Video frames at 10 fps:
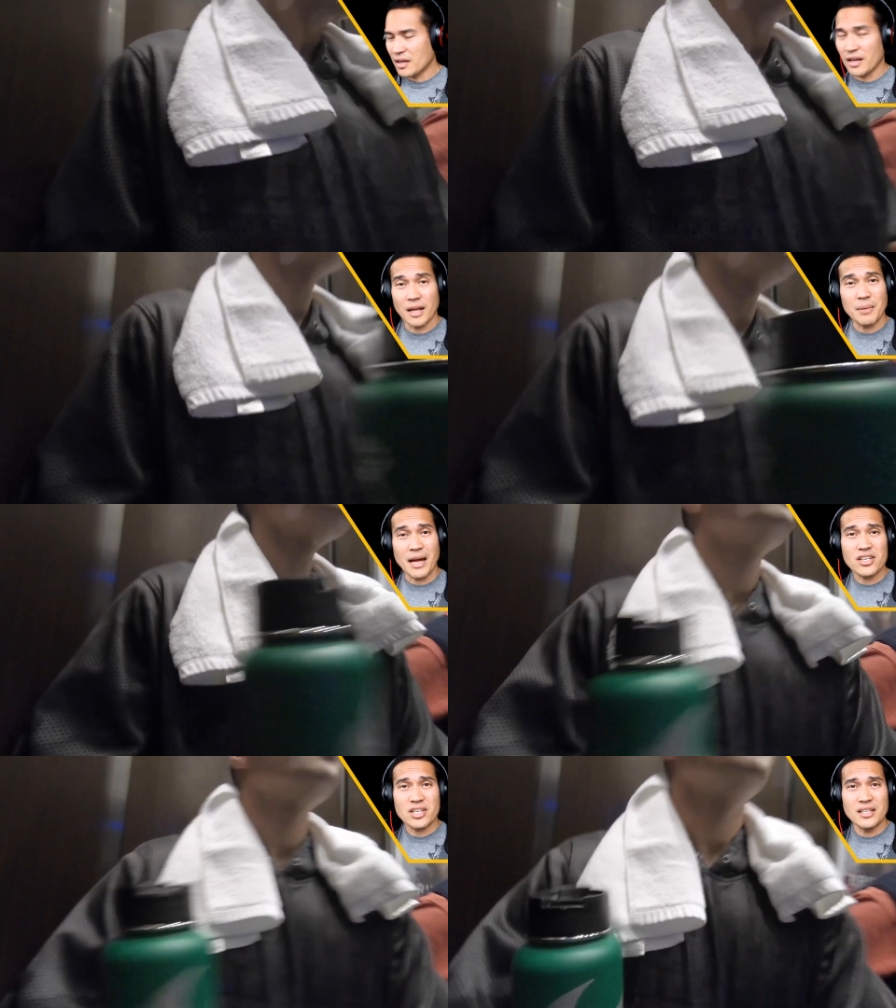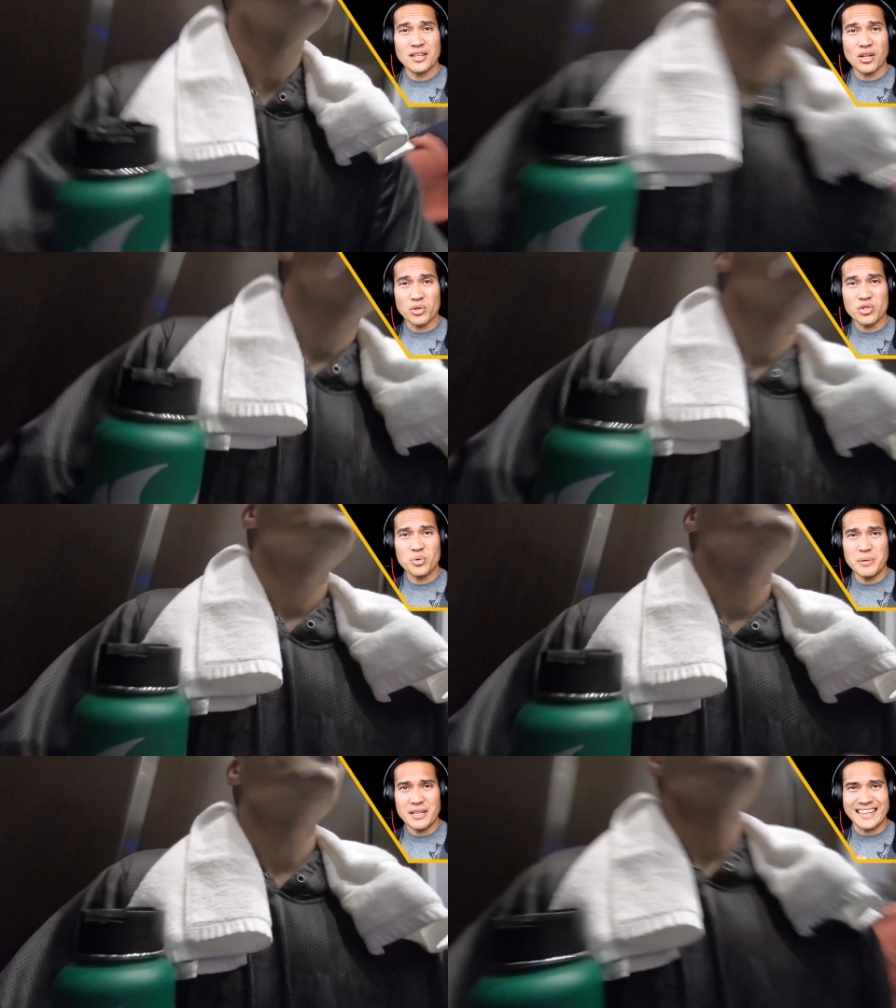And I'm actually close
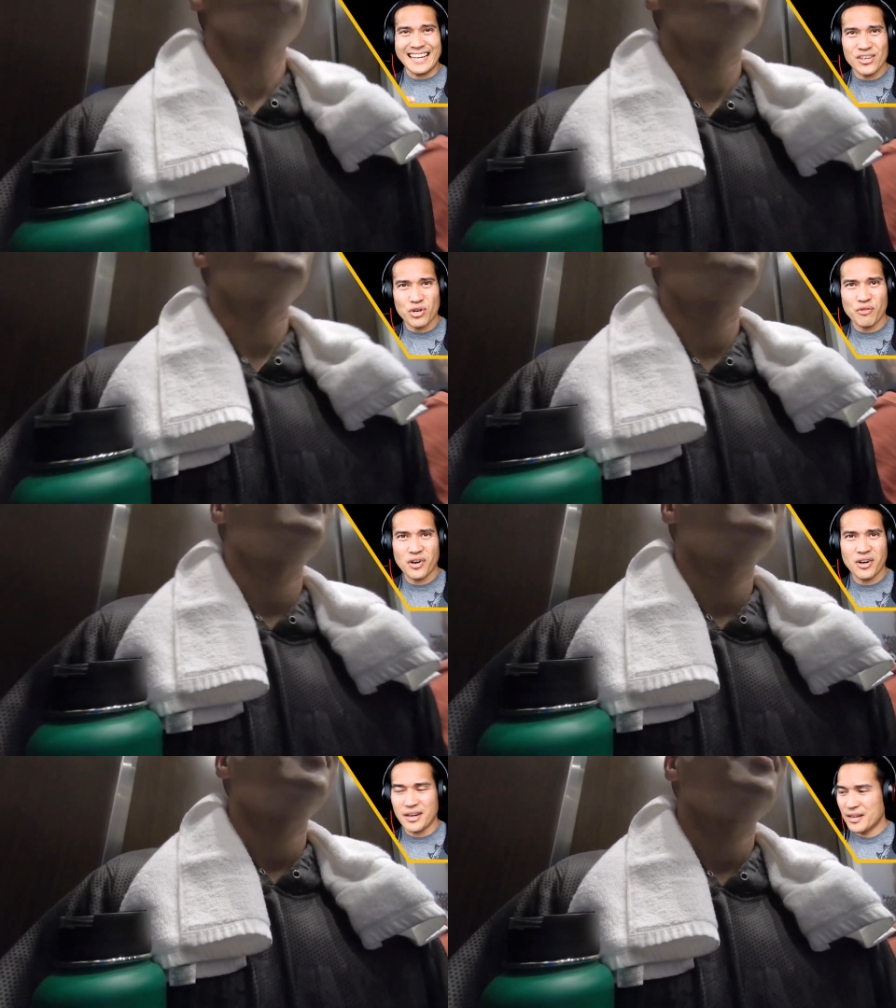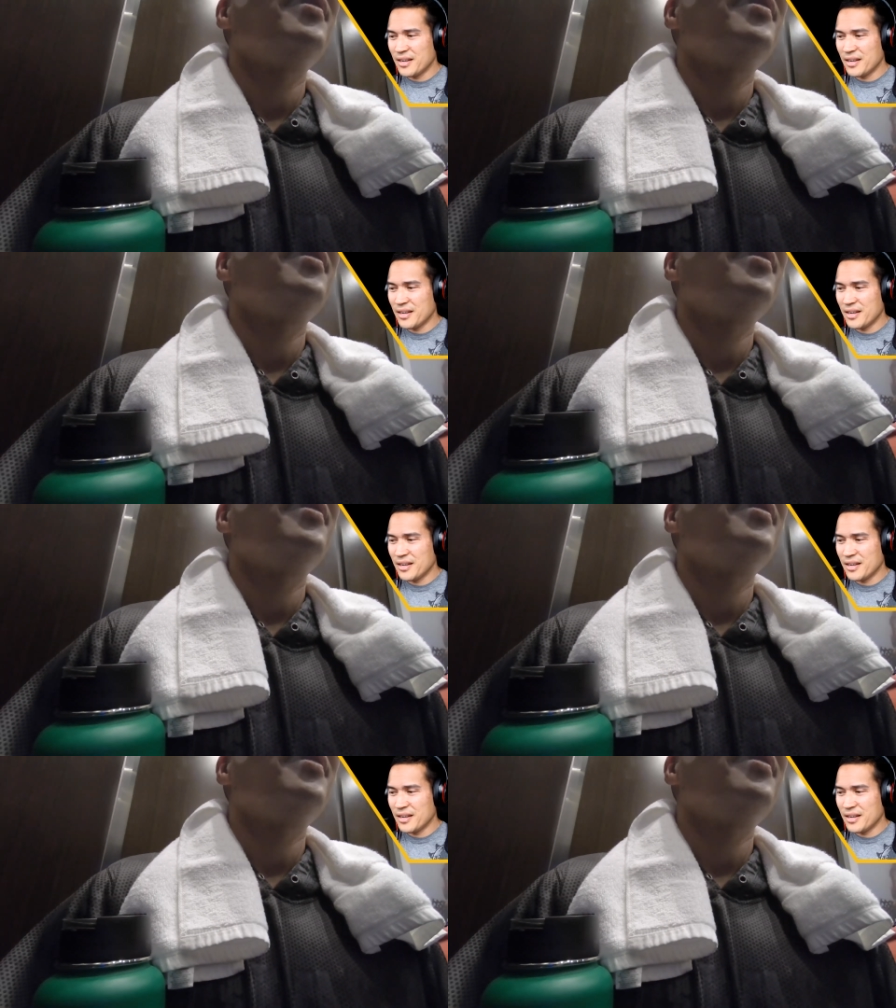to being an introvert,